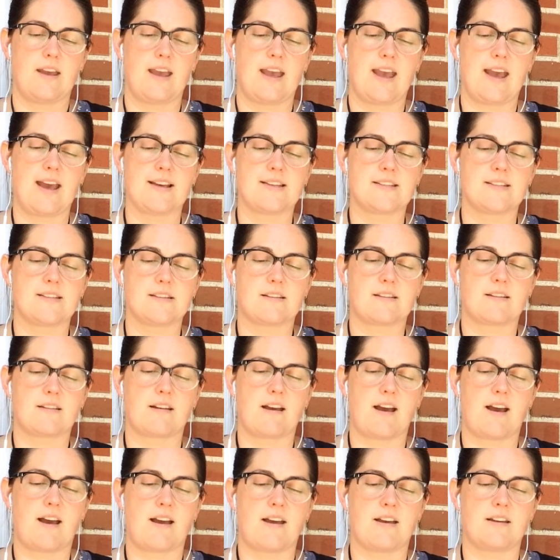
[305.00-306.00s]
ask
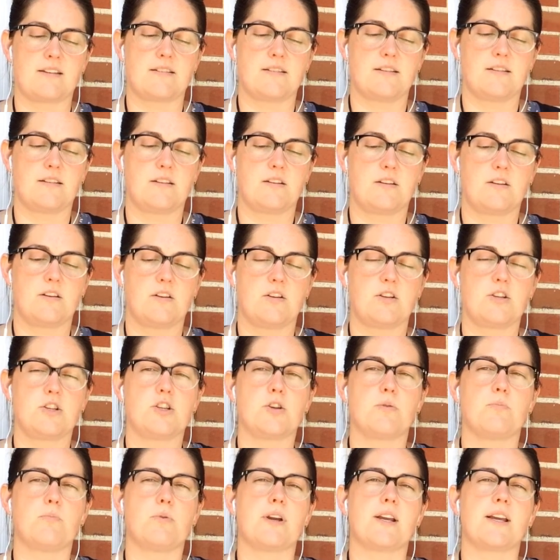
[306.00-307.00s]
God
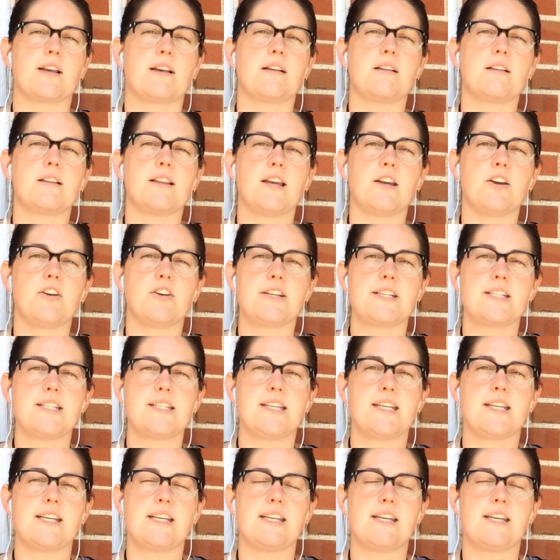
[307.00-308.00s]
to bring
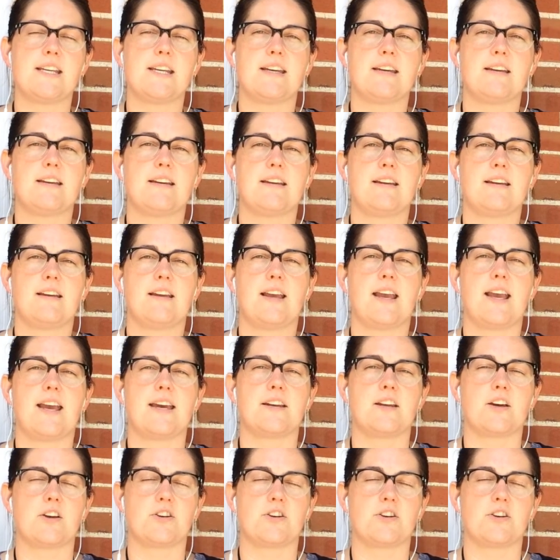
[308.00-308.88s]
clarity and